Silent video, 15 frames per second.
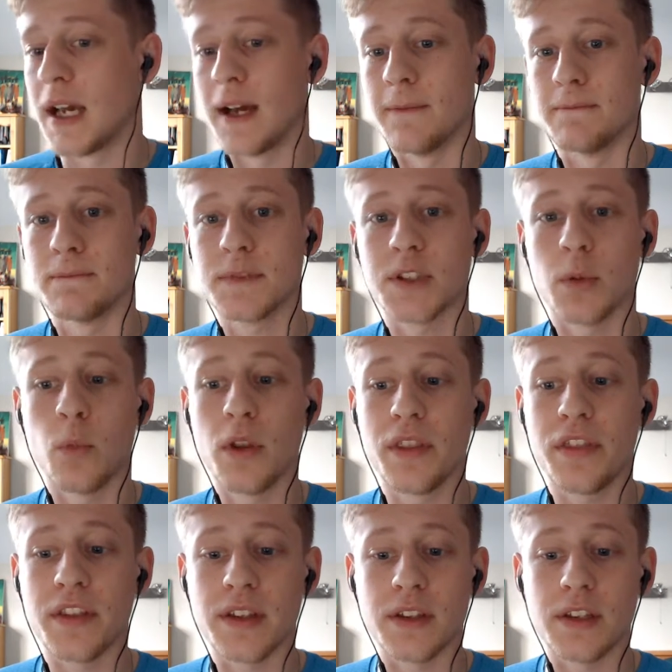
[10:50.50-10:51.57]
So one
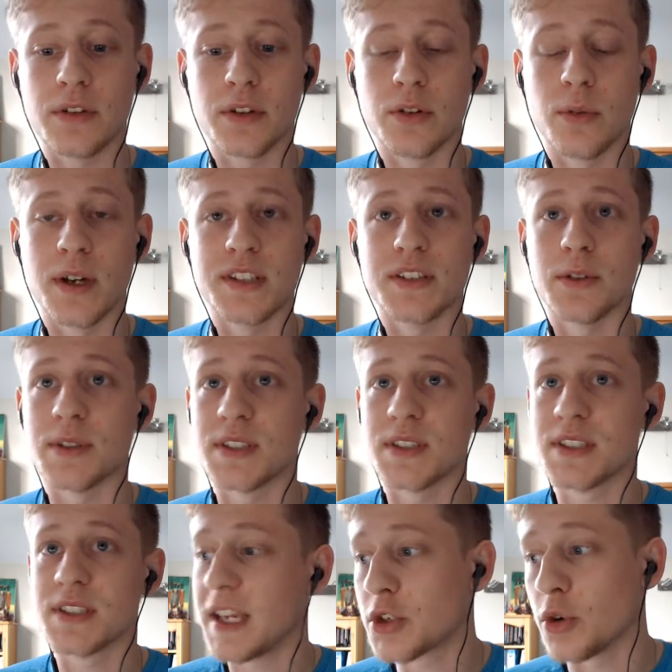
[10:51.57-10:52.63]
thing that you can always do is
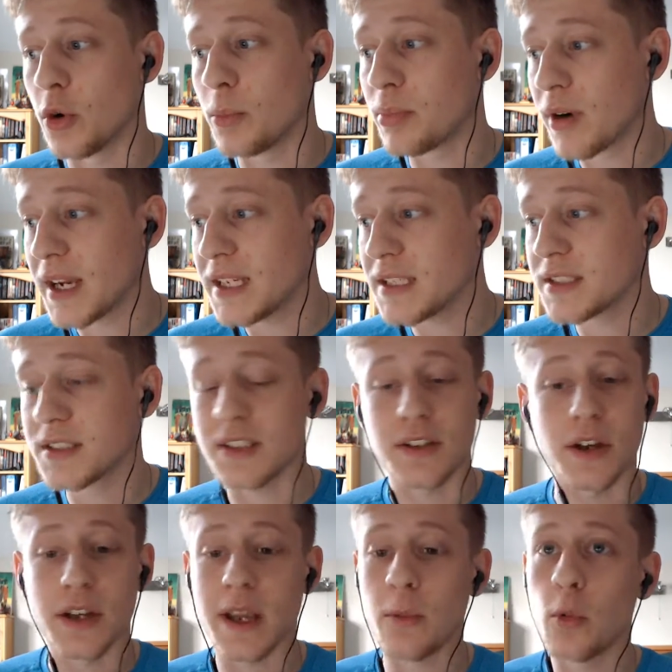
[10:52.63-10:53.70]
take short breaks. You
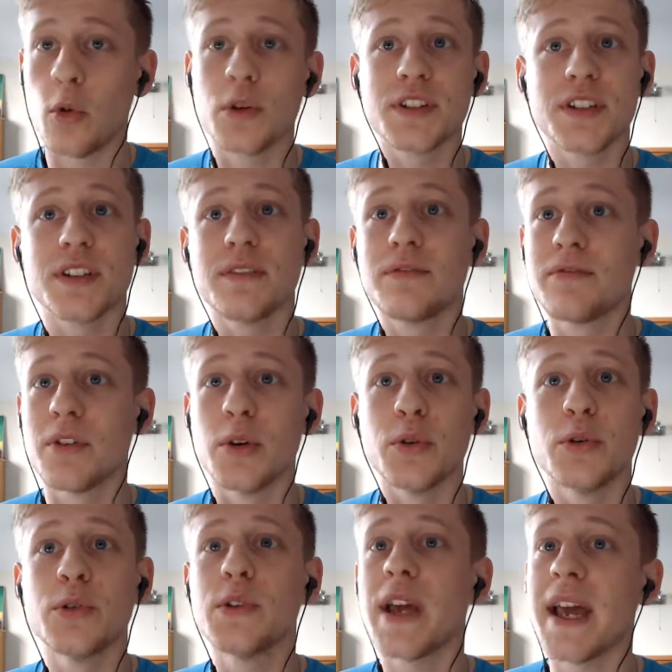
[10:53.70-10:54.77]
go get water,
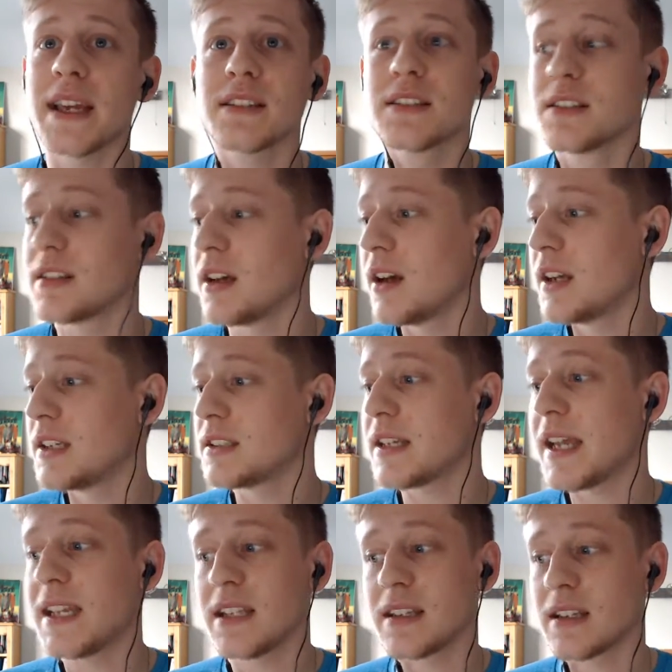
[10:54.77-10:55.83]
food, exercise,
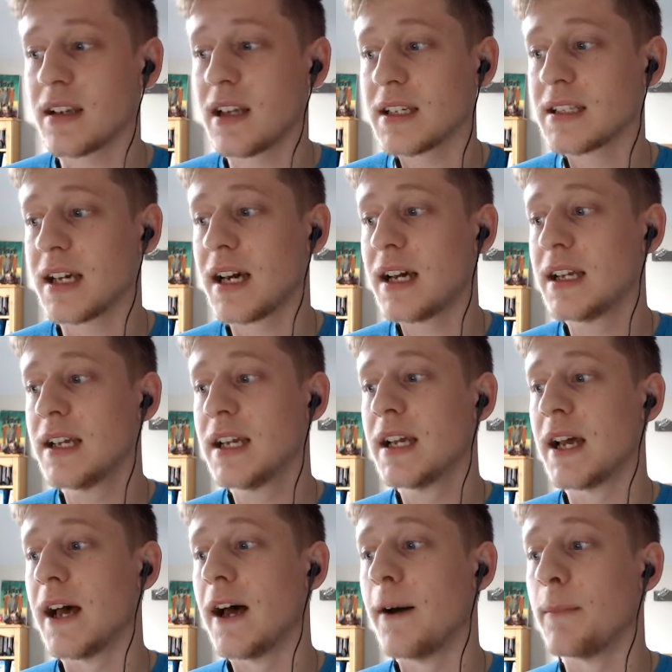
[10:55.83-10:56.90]
anything like that.
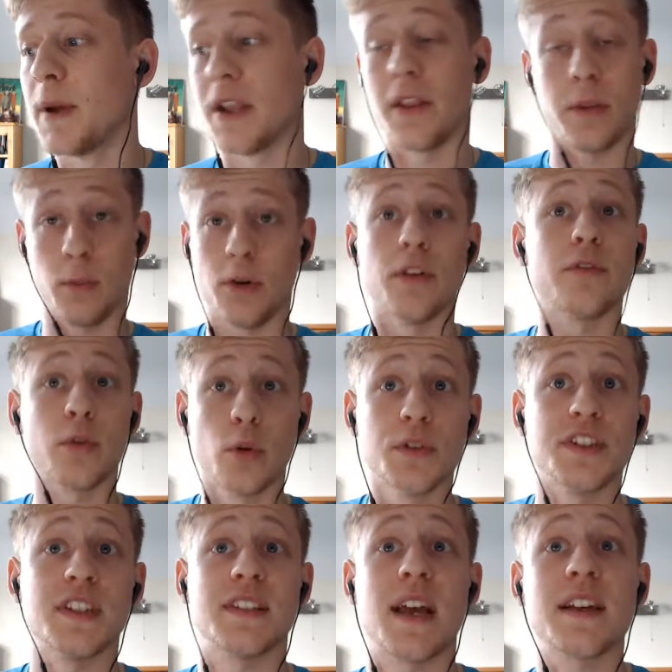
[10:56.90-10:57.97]
Another one, of
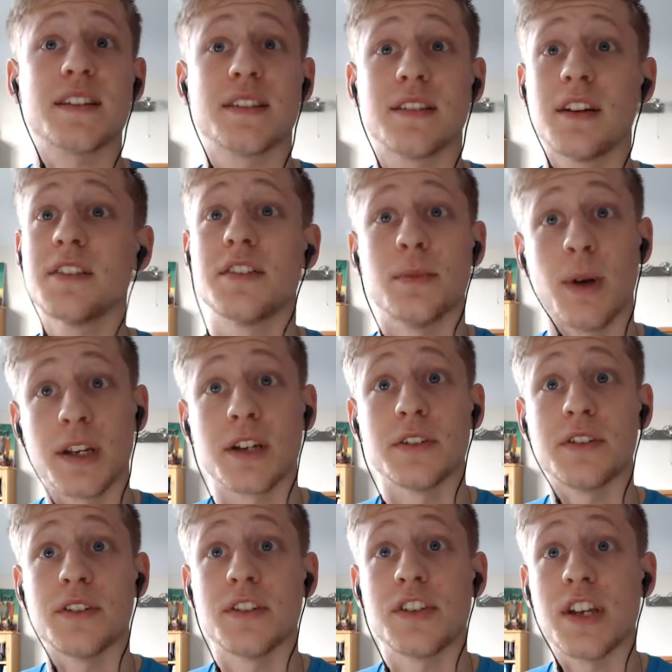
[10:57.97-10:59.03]
course, is exercise. So you might go
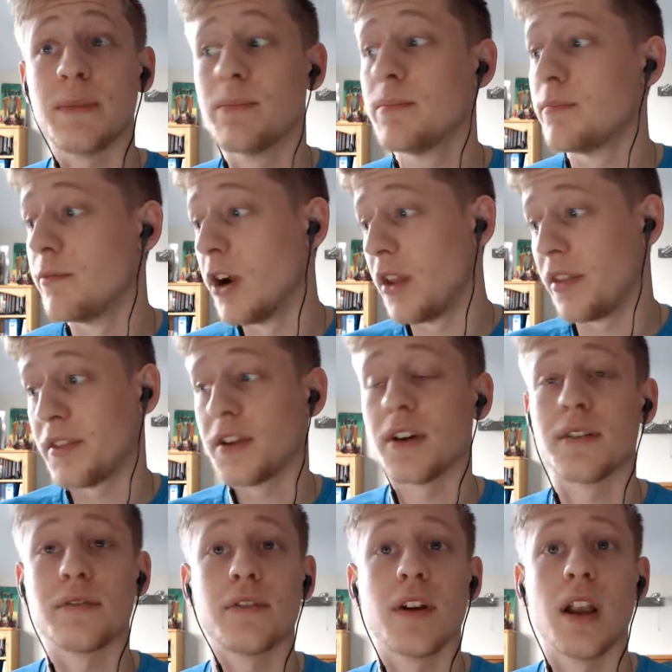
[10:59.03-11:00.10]
to the gym rather than
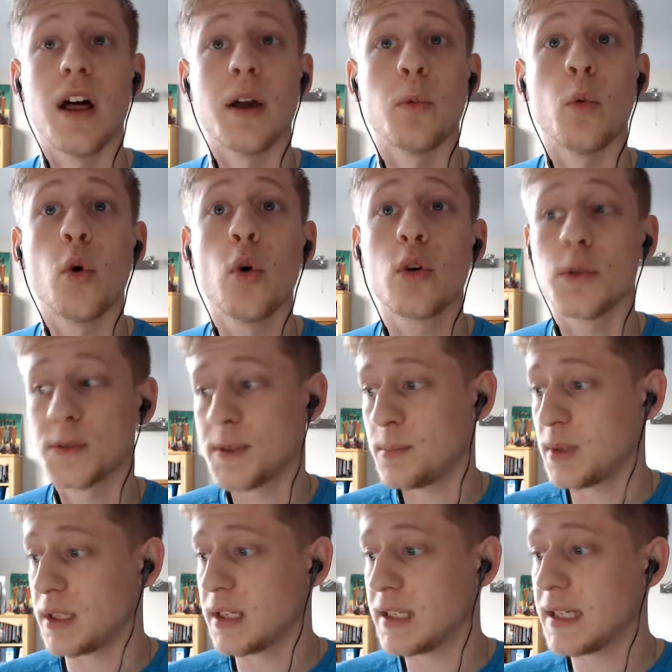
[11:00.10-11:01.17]
going for a light walk or
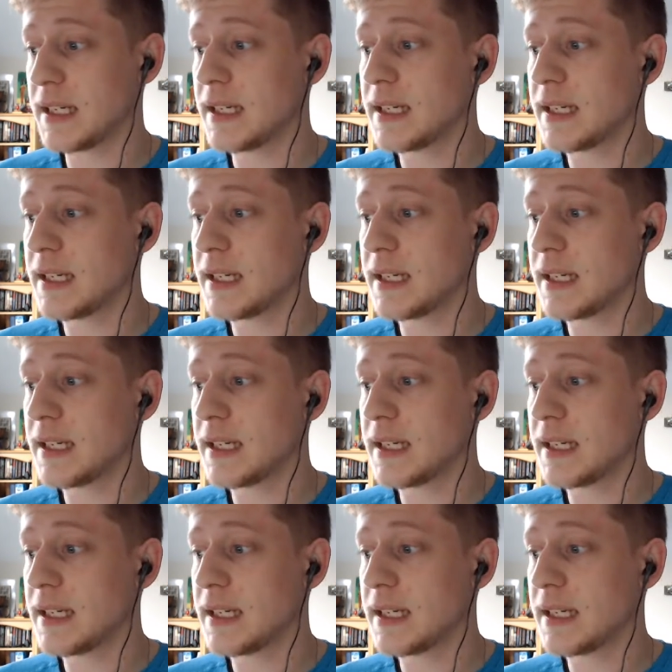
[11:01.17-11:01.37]
something like that.